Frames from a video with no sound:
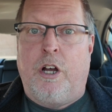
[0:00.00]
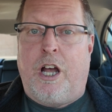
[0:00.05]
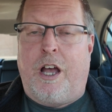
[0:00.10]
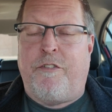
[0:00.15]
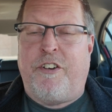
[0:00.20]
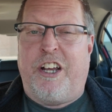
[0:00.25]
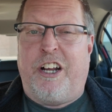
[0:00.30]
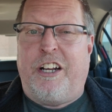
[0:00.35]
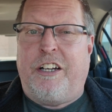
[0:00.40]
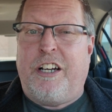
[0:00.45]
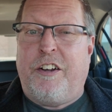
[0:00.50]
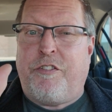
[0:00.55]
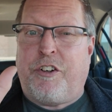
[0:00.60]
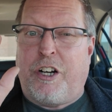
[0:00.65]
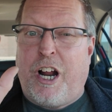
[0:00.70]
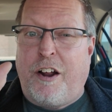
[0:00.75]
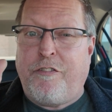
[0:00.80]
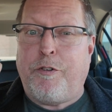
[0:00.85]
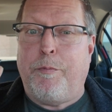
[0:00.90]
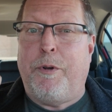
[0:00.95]
if
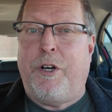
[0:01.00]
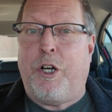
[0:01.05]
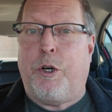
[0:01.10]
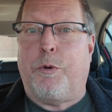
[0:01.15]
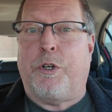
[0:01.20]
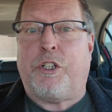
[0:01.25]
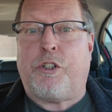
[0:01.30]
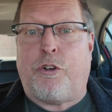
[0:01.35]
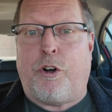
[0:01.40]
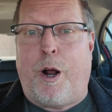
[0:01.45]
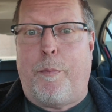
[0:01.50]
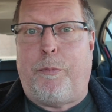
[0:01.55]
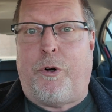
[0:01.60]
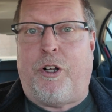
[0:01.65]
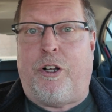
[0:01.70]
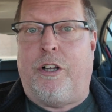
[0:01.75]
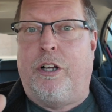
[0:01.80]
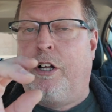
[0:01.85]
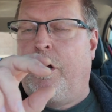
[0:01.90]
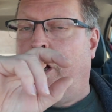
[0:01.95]
you're not familiar with
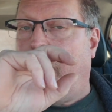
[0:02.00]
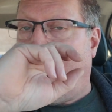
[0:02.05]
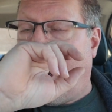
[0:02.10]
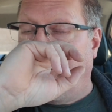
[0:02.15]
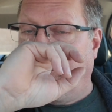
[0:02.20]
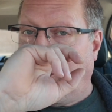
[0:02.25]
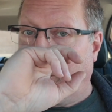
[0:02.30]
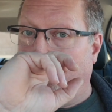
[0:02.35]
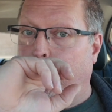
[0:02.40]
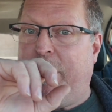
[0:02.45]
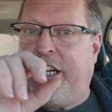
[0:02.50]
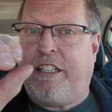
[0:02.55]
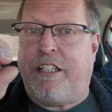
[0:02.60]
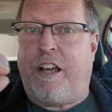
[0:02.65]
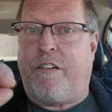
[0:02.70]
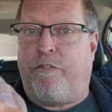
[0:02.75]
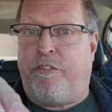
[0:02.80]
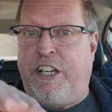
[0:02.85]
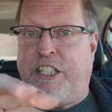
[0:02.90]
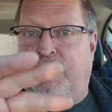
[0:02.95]
Crumbl, every week
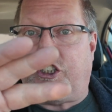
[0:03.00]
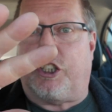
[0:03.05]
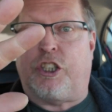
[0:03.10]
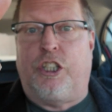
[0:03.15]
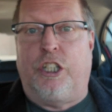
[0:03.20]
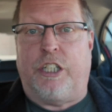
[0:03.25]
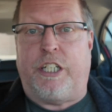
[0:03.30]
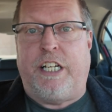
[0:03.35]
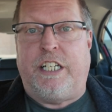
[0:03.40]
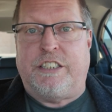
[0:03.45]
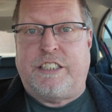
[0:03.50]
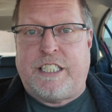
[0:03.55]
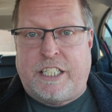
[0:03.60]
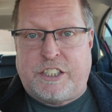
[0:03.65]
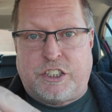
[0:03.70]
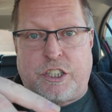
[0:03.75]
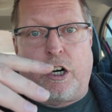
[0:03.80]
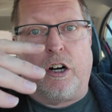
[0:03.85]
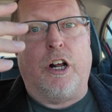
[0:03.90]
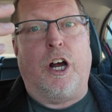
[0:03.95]
they feature cookies
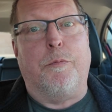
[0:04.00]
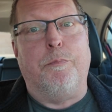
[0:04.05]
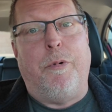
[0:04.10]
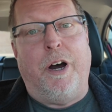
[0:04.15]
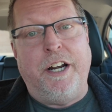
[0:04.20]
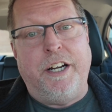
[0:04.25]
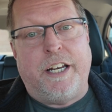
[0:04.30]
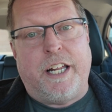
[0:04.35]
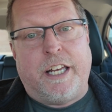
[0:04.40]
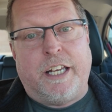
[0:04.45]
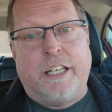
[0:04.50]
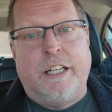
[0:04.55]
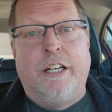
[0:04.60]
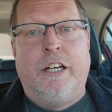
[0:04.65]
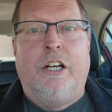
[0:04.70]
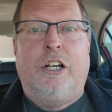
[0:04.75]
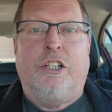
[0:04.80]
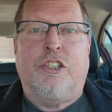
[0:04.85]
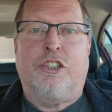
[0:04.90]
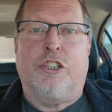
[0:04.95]
that start on Monday.
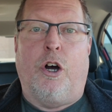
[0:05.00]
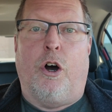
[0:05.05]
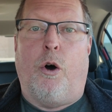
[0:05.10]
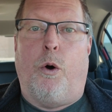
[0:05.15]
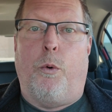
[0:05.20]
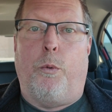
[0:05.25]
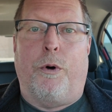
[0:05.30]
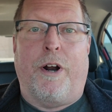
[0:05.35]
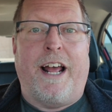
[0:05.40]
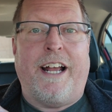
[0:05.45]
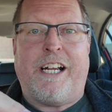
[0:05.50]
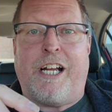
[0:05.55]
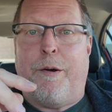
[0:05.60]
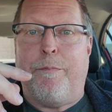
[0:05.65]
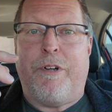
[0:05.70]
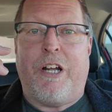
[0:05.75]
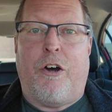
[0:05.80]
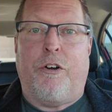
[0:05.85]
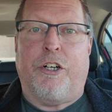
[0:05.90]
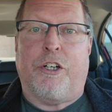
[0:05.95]
So when I
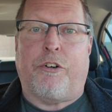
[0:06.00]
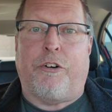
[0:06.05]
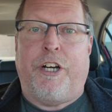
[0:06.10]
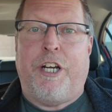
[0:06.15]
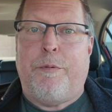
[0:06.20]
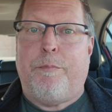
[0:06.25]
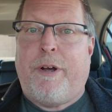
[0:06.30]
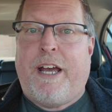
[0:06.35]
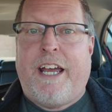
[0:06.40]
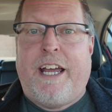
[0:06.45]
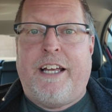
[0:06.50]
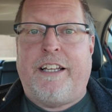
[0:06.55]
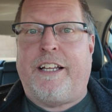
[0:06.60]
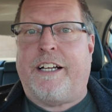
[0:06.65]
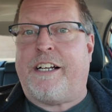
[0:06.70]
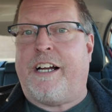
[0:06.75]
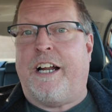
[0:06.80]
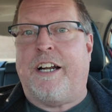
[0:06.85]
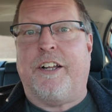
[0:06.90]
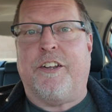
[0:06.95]
come down to Green Bay,
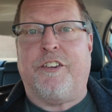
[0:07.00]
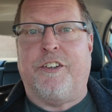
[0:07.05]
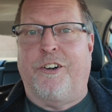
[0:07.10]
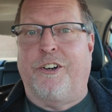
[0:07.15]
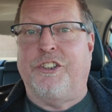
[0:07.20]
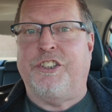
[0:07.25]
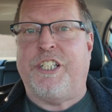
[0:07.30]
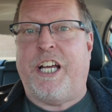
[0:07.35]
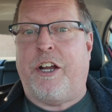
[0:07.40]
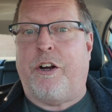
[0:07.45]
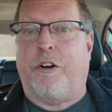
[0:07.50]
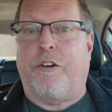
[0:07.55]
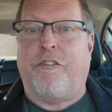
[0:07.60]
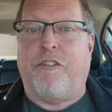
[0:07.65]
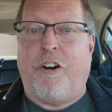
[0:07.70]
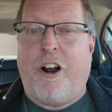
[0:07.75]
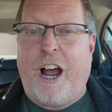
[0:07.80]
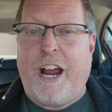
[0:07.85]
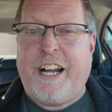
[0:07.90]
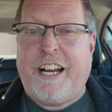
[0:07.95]
like on a Thursday or a
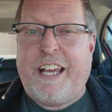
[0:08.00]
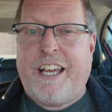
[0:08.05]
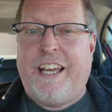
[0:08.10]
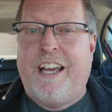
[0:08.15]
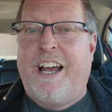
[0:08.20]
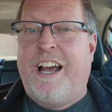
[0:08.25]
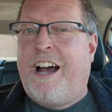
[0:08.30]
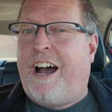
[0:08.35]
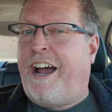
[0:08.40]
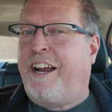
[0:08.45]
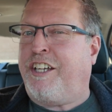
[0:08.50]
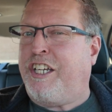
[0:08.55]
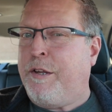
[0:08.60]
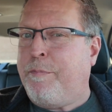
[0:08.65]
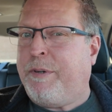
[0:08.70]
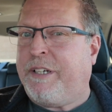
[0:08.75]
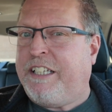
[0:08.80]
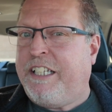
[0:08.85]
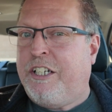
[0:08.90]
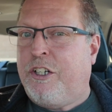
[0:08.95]
Friday, I
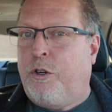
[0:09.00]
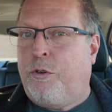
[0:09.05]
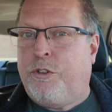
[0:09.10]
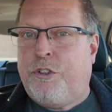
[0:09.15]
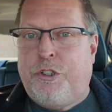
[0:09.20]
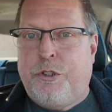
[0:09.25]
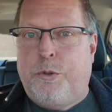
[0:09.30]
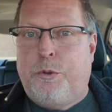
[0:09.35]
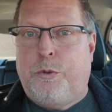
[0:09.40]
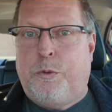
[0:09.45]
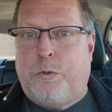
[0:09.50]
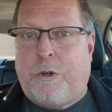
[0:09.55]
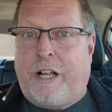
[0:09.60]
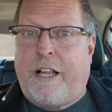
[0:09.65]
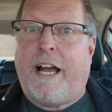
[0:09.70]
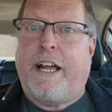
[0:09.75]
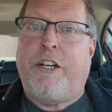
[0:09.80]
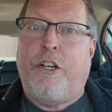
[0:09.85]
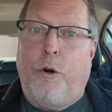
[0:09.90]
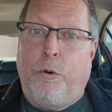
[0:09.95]
typically don't do
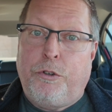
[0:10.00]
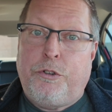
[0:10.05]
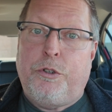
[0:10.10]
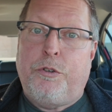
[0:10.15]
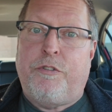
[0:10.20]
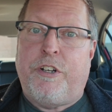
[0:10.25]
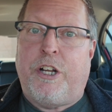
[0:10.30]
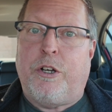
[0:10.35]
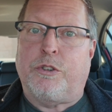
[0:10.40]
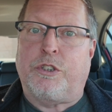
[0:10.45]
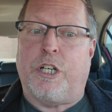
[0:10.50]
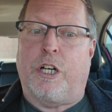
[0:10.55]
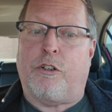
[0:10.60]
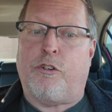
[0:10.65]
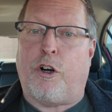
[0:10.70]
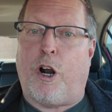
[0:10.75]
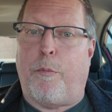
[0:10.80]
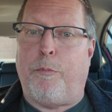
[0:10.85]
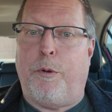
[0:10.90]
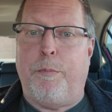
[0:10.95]
videos on
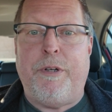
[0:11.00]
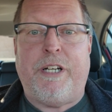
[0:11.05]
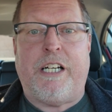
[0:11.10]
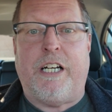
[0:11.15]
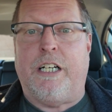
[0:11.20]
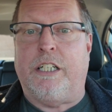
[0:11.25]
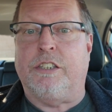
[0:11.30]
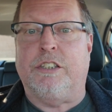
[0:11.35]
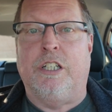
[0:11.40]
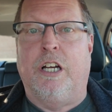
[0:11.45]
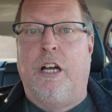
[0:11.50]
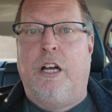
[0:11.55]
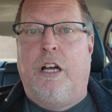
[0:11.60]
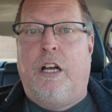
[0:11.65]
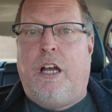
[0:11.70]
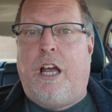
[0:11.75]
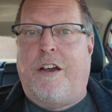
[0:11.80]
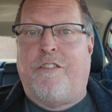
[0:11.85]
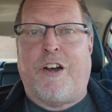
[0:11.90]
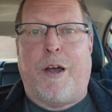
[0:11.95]
Crumbl because
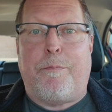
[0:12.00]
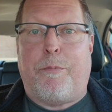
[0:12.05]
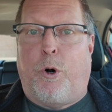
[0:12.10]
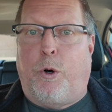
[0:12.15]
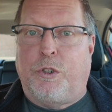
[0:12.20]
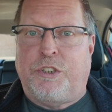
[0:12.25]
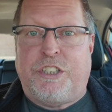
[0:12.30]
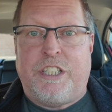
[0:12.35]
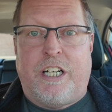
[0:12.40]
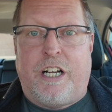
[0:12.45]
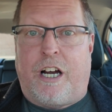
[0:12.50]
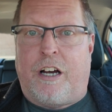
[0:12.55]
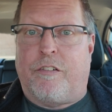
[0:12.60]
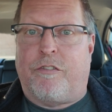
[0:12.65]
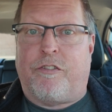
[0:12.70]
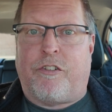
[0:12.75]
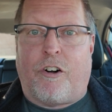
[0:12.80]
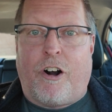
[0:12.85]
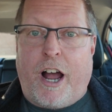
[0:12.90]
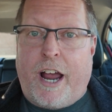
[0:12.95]
if I post it
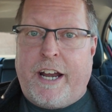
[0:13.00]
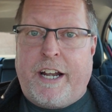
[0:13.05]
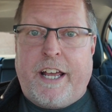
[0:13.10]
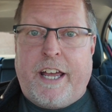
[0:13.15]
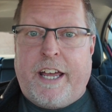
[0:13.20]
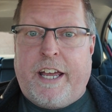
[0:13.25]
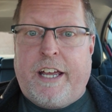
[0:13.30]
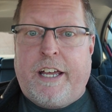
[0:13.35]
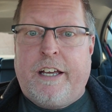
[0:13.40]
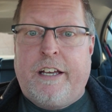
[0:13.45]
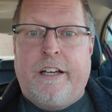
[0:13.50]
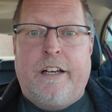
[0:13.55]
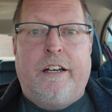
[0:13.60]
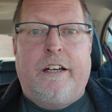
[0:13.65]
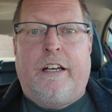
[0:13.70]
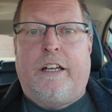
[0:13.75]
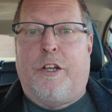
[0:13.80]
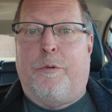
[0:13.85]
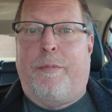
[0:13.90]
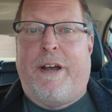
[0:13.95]
on Friday,
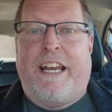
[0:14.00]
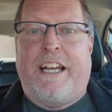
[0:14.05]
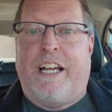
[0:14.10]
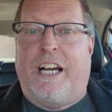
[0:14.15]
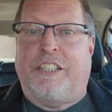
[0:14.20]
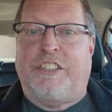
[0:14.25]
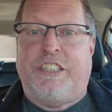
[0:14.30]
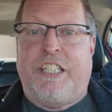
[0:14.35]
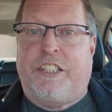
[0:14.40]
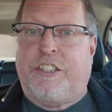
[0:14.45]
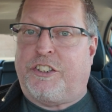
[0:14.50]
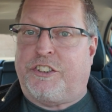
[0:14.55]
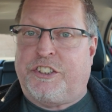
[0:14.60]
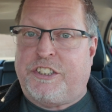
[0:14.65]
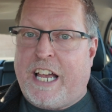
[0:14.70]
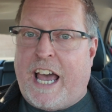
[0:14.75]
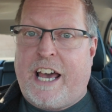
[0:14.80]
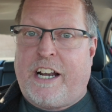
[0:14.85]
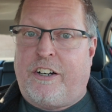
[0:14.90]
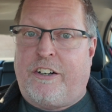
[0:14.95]
you might not see it till
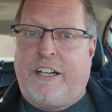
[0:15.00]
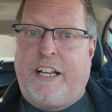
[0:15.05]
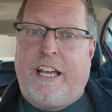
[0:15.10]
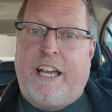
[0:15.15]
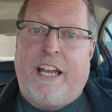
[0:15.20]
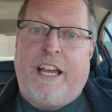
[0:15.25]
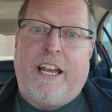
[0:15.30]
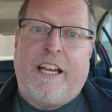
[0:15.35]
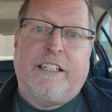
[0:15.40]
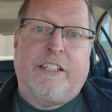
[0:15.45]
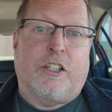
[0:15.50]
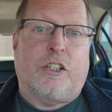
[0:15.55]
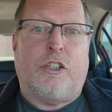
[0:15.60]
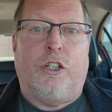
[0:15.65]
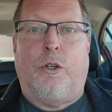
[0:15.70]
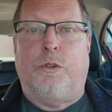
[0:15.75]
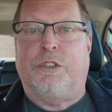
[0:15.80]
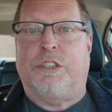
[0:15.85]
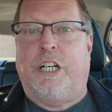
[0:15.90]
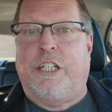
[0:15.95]
Saturday, and they're
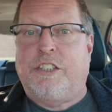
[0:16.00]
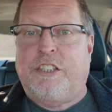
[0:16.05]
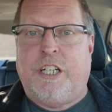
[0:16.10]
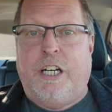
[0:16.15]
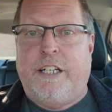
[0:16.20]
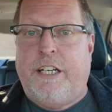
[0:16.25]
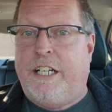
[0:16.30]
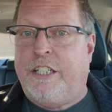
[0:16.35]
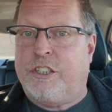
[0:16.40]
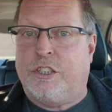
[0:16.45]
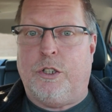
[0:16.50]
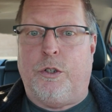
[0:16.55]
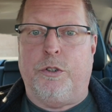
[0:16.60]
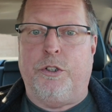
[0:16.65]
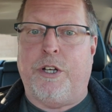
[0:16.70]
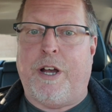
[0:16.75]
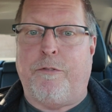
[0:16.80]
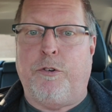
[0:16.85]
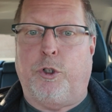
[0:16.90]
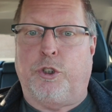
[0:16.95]
closed on Sunday, so
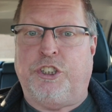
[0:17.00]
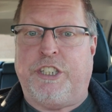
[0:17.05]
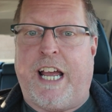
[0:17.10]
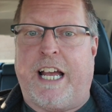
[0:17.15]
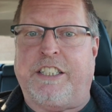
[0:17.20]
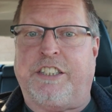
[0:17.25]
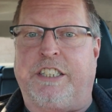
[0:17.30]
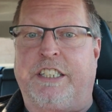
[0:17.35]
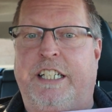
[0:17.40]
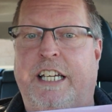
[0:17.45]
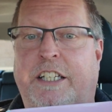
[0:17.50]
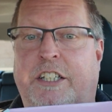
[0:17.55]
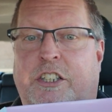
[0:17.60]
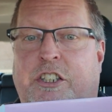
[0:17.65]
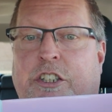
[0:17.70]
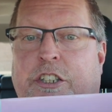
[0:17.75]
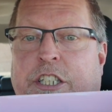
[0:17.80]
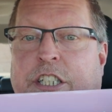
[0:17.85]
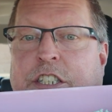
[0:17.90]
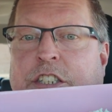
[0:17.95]
you have no chance to get the
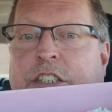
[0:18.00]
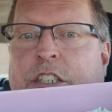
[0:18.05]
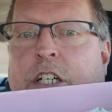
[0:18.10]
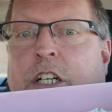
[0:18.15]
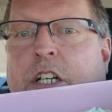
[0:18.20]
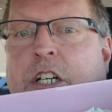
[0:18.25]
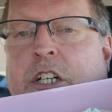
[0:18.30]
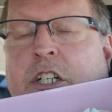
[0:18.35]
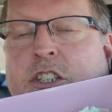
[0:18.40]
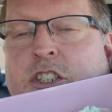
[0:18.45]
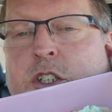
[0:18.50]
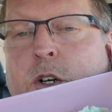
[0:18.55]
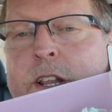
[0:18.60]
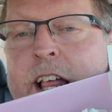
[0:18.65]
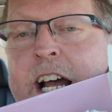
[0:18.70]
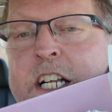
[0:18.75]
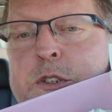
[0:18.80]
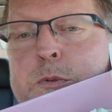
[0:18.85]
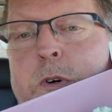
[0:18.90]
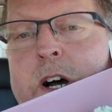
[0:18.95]
cookies. So
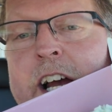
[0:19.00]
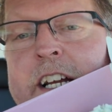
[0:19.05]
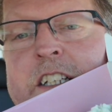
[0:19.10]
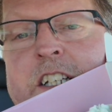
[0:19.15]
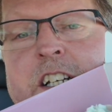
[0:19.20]
that's why